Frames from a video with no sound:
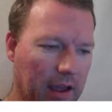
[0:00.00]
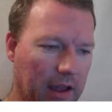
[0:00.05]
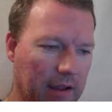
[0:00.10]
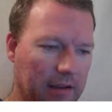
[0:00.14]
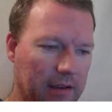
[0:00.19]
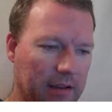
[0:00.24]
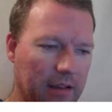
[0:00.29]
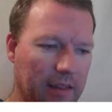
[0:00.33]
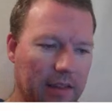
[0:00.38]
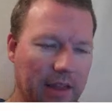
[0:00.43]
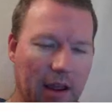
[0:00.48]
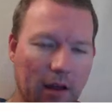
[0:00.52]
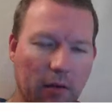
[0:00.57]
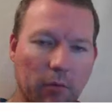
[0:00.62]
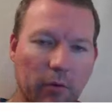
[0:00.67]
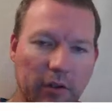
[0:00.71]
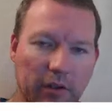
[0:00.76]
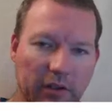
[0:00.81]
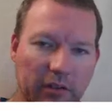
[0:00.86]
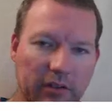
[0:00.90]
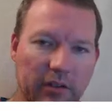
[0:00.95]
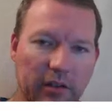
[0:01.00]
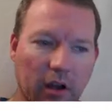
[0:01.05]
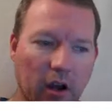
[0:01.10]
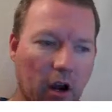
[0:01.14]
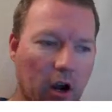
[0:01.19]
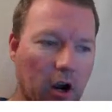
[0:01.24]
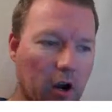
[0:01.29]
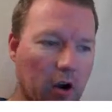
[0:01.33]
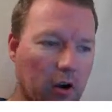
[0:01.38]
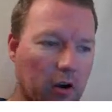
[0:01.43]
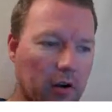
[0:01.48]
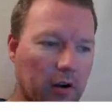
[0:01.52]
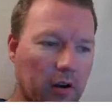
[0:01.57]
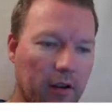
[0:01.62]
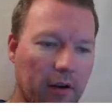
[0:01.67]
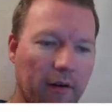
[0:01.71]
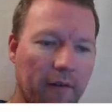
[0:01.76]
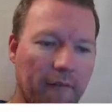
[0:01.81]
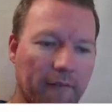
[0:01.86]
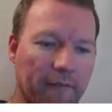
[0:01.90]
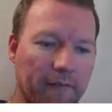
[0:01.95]
that that was our
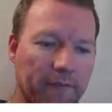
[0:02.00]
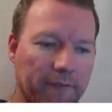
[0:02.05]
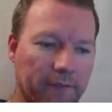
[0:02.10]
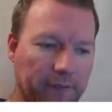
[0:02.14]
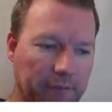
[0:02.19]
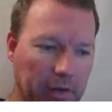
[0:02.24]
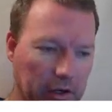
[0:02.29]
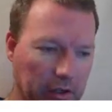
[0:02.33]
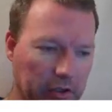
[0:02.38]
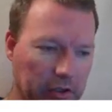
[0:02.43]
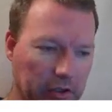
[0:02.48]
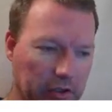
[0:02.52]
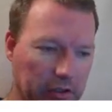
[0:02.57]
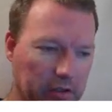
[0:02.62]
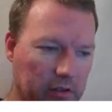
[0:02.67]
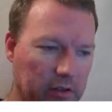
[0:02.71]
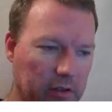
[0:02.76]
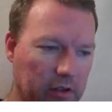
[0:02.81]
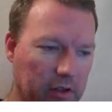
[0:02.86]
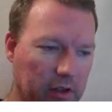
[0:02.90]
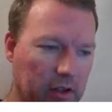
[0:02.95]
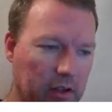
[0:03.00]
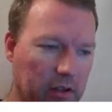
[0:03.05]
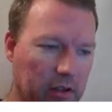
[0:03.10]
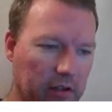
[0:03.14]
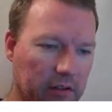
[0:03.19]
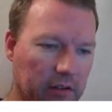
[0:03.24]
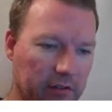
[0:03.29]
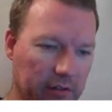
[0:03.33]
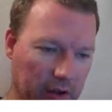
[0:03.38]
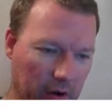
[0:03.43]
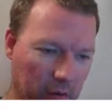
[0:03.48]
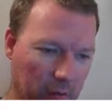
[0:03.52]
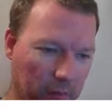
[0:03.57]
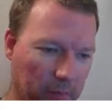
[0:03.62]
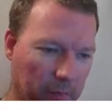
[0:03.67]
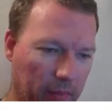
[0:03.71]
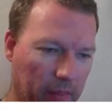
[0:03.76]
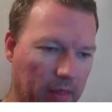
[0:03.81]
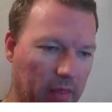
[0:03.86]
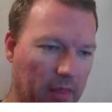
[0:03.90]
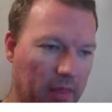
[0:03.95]
function. So
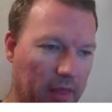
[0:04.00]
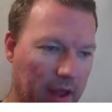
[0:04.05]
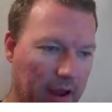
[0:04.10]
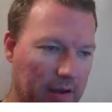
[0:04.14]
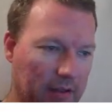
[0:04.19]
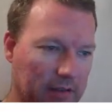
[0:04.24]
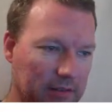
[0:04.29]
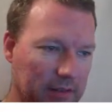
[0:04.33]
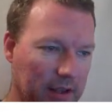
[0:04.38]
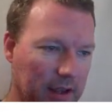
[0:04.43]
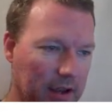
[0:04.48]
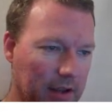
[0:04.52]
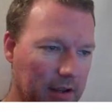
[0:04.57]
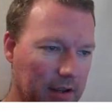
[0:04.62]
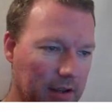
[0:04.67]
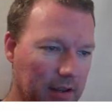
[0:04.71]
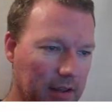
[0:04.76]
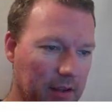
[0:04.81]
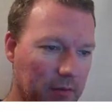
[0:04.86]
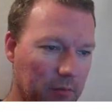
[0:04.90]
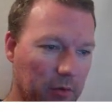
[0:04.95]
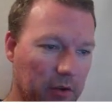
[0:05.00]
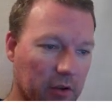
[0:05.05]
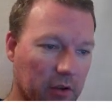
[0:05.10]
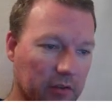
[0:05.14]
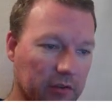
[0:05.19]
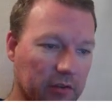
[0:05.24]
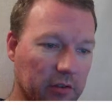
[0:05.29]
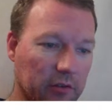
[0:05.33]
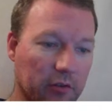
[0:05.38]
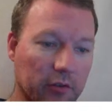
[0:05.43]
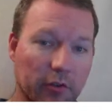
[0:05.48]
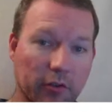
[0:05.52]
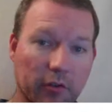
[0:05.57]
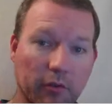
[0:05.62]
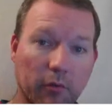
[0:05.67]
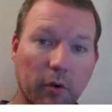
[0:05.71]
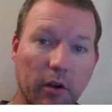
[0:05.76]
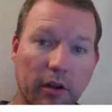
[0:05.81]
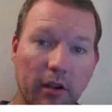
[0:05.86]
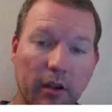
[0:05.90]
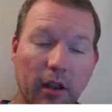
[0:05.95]
that is that, and then we also
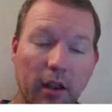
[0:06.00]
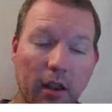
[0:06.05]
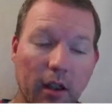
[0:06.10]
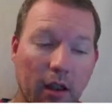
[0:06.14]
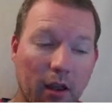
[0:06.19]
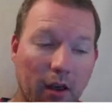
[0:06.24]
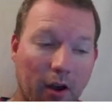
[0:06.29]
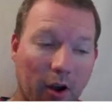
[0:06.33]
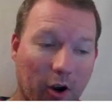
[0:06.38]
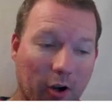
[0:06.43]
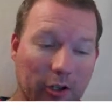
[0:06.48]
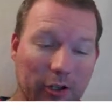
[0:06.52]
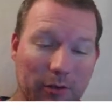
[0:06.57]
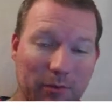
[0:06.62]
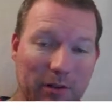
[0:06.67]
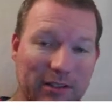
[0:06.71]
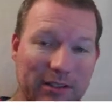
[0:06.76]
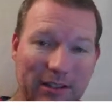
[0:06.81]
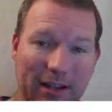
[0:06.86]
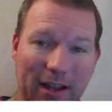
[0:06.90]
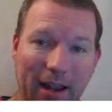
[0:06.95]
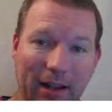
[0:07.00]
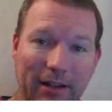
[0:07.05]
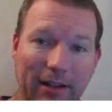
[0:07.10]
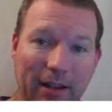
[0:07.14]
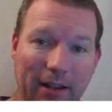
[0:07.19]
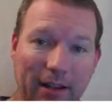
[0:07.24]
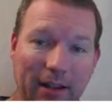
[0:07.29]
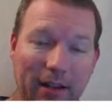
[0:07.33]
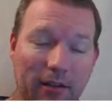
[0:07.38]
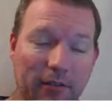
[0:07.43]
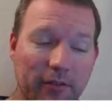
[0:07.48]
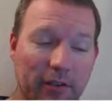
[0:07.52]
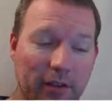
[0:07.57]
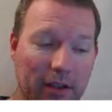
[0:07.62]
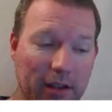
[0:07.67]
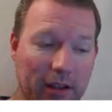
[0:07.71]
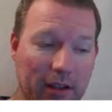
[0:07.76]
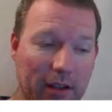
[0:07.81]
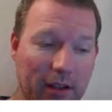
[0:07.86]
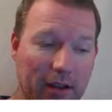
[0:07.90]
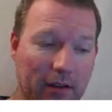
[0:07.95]
learned what arguments it had to have
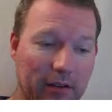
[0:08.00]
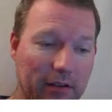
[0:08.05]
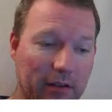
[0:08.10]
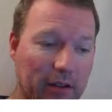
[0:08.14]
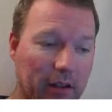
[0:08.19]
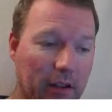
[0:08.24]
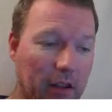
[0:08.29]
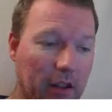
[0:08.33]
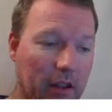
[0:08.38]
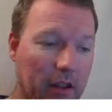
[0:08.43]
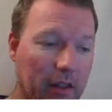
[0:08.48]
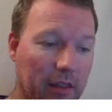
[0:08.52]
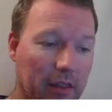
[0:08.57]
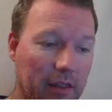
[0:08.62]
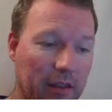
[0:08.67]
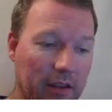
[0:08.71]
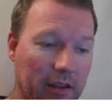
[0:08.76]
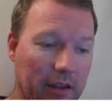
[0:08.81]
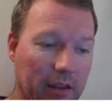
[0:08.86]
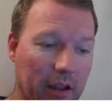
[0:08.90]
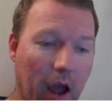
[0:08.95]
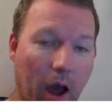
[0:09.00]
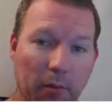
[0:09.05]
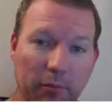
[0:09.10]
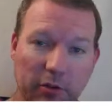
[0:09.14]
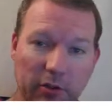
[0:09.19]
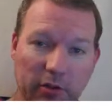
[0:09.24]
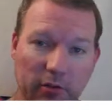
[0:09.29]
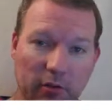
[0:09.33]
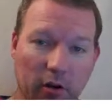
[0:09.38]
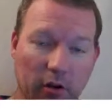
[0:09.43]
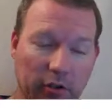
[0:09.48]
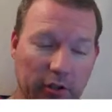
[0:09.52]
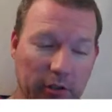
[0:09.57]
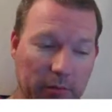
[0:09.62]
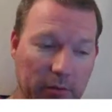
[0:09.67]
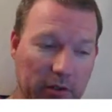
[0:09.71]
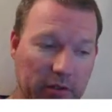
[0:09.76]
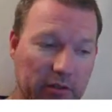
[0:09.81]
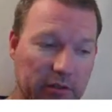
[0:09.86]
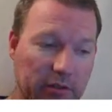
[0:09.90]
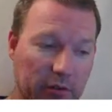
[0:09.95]
and the optional
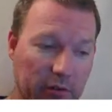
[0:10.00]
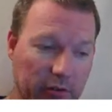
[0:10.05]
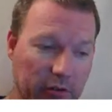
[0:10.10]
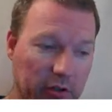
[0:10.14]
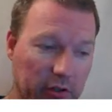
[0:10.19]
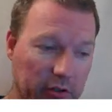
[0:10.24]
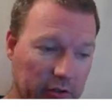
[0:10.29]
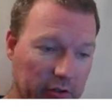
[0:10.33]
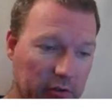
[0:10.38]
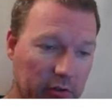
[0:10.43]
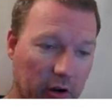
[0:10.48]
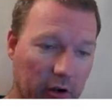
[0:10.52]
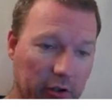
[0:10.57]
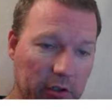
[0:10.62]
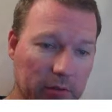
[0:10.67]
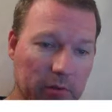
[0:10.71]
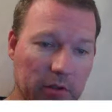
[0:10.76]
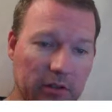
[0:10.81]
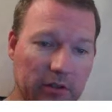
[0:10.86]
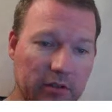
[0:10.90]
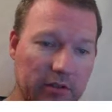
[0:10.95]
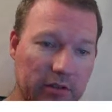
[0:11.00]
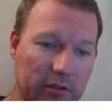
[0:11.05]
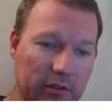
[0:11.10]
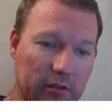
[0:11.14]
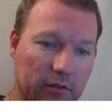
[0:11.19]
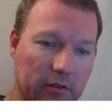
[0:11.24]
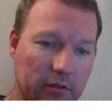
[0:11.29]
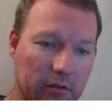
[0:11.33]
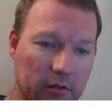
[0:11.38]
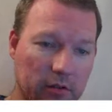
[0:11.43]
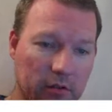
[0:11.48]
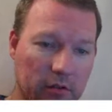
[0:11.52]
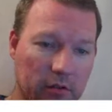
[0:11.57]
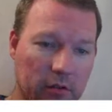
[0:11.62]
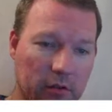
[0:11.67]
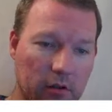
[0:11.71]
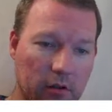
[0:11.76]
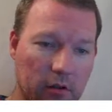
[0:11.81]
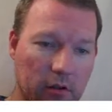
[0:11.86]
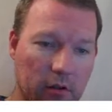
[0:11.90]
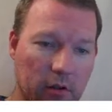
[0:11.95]
arguments. So it took 2 arguments,
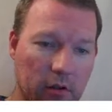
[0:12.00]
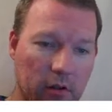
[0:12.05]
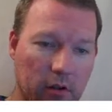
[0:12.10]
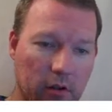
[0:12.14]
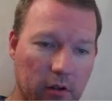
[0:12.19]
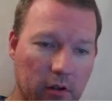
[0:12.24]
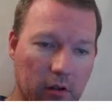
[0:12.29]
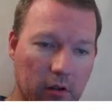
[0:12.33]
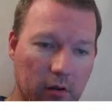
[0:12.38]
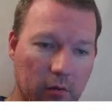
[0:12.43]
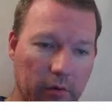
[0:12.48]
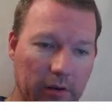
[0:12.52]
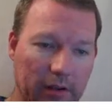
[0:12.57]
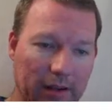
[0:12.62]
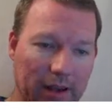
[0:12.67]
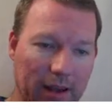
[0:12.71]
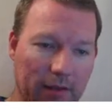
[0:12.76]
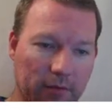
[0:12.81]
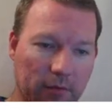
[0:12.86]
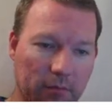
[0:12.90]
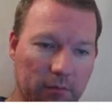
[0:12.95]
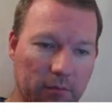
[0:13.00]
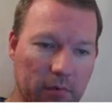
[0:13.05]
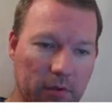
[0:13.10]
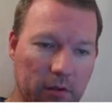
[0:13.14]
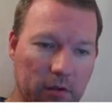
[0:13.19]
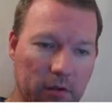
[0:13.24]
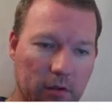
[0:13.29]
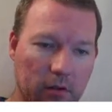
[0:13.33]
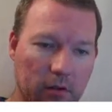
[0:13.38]
we gave them,